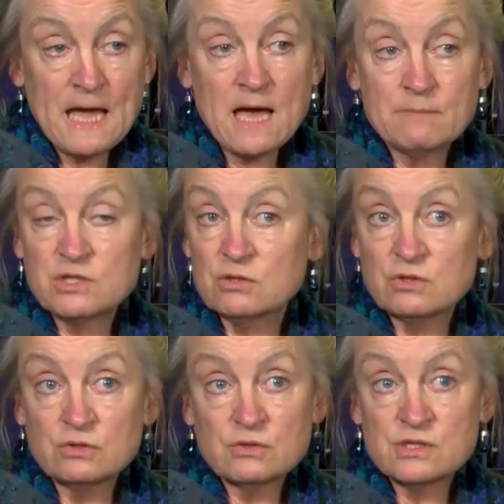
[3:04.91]
Um,
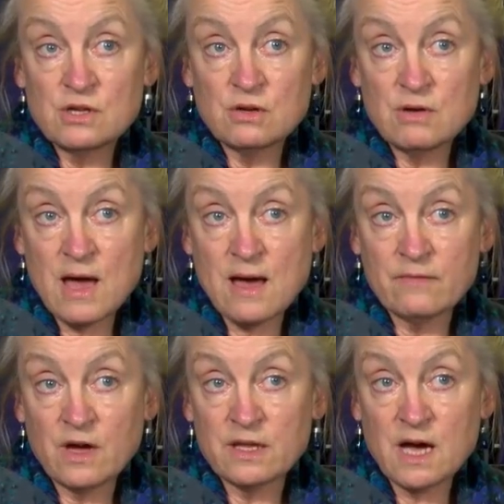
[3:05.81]
children also
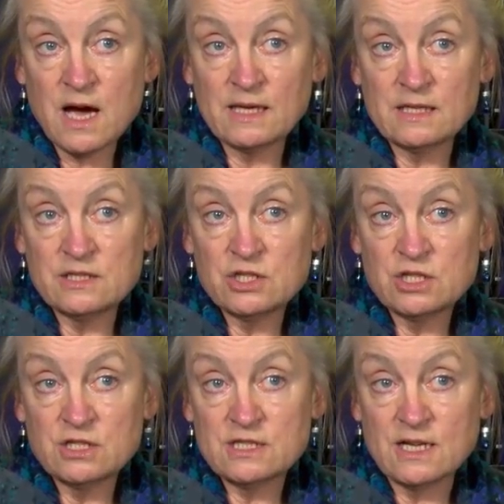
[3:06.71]
have other eye
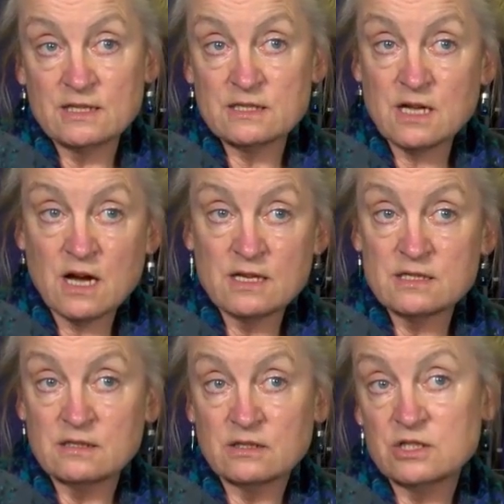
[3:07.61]
conditions like
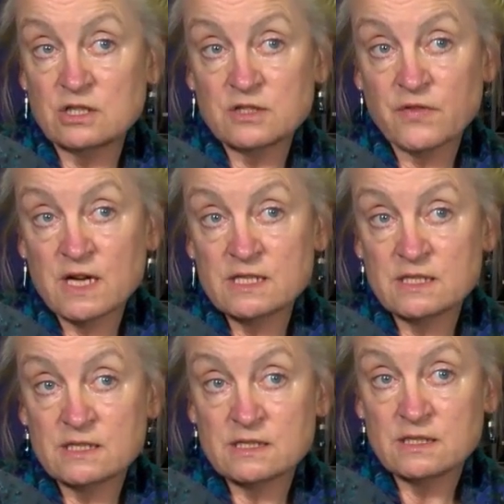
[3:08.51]
styes and
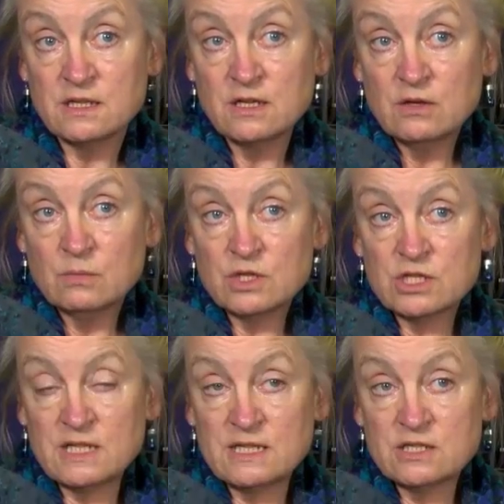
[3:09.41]
conjunctivitis,
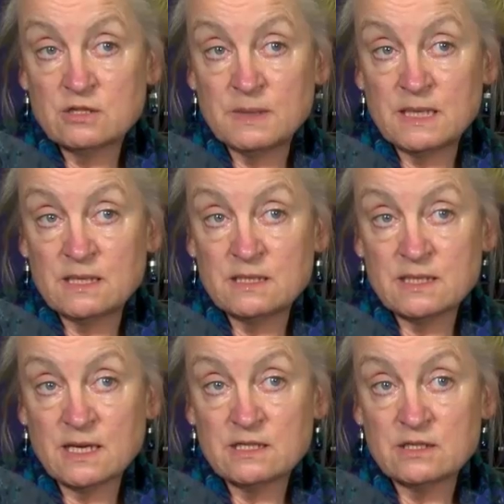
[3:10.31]
which needs to be
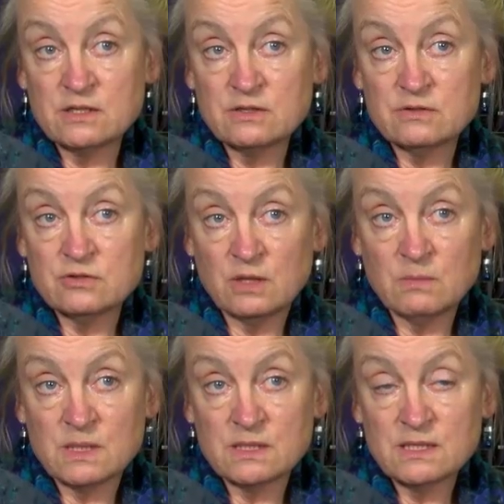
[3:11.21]
detected and
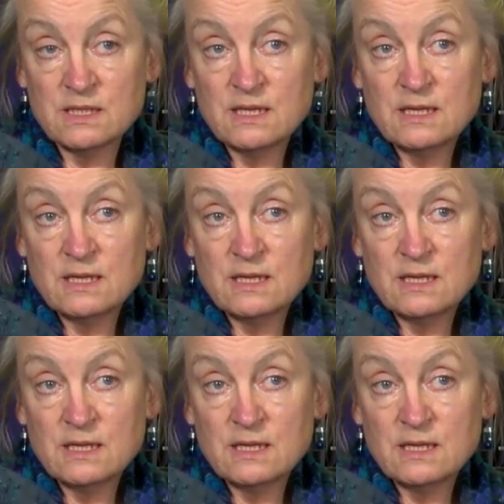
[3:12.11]
treatment